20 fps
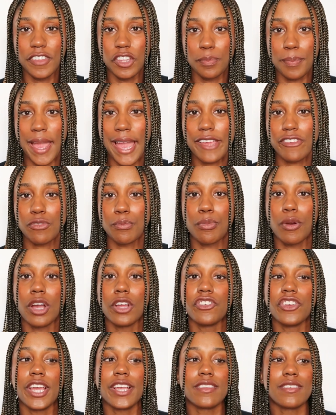of these passion
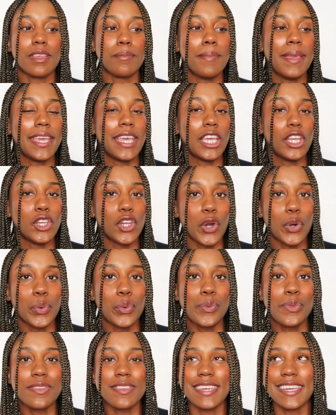projects and making
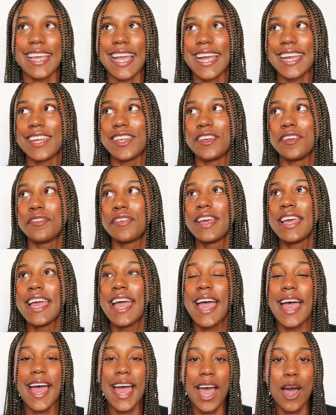notes and kind of
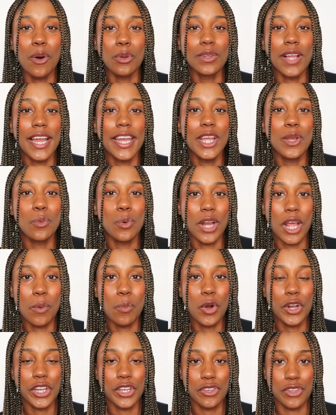outlining what I
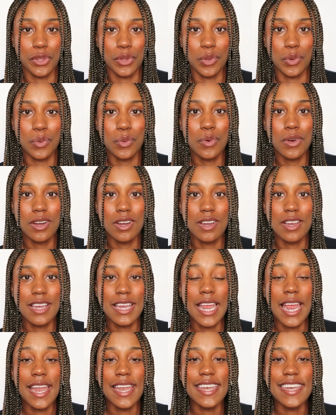want to do,
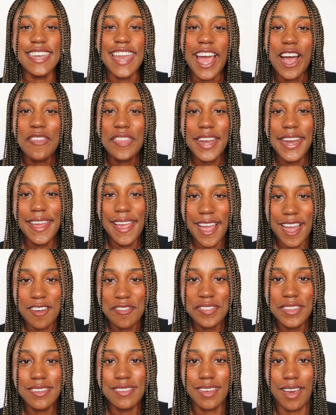now that I
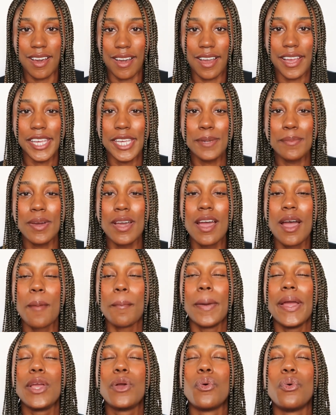have the time,
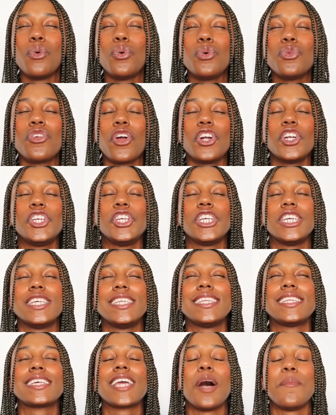my goals are
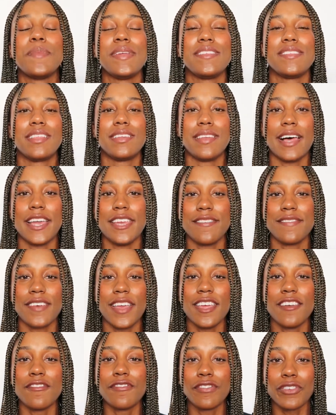just coming to
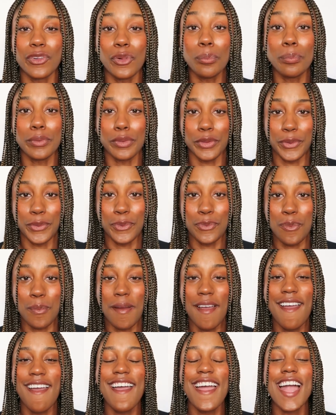life in full
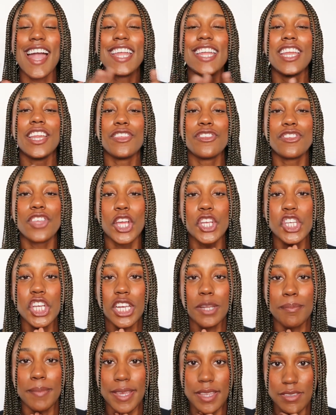bloom. And it is such
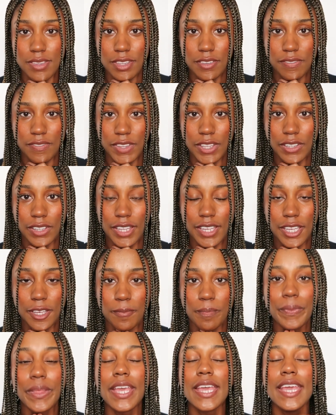an amazing
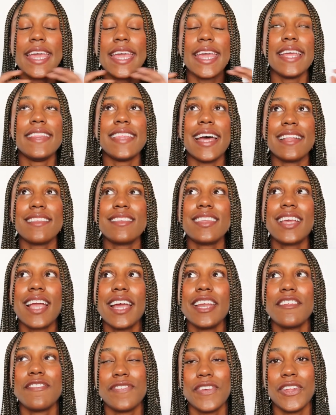feeling. And that's the
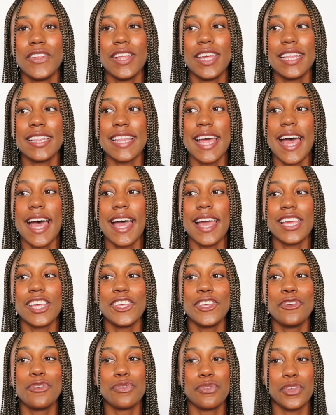kind of feeling that
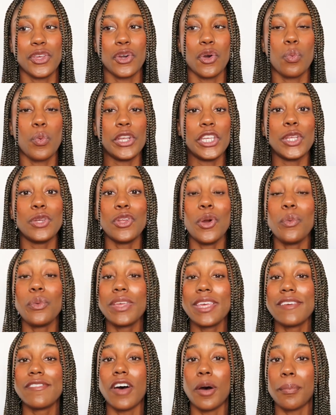you feel when you
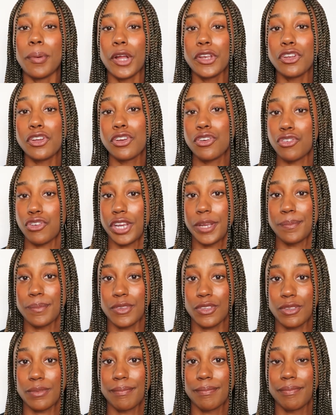don't give up on your
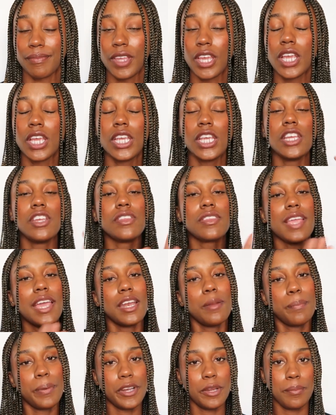dreams. You just
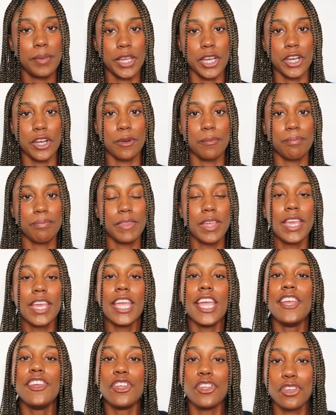kind of put them here.
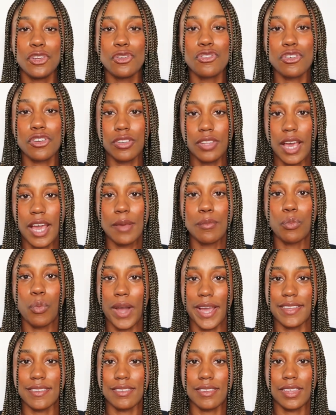And you use your time
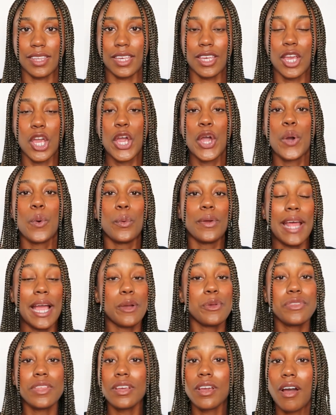wisely. When
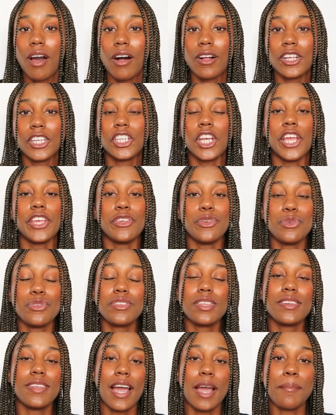I was in college, I
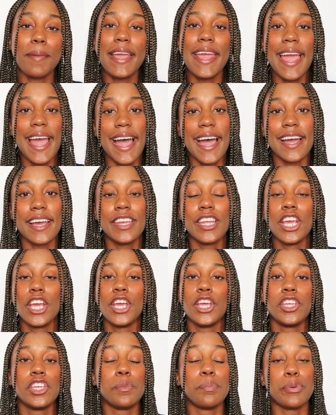used the time I had
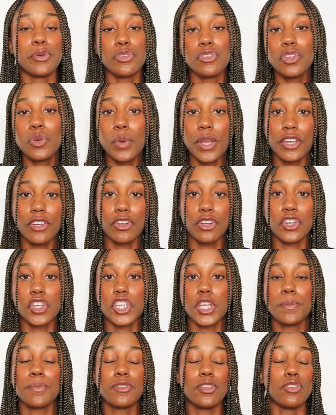to pursue
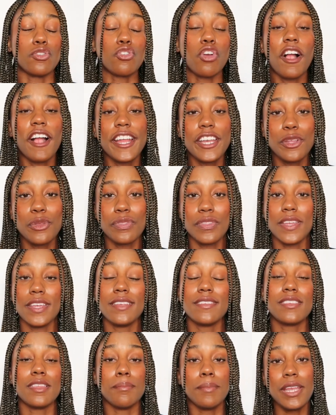internships, to try new
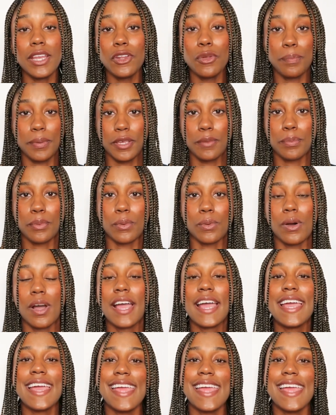things, to meet new people,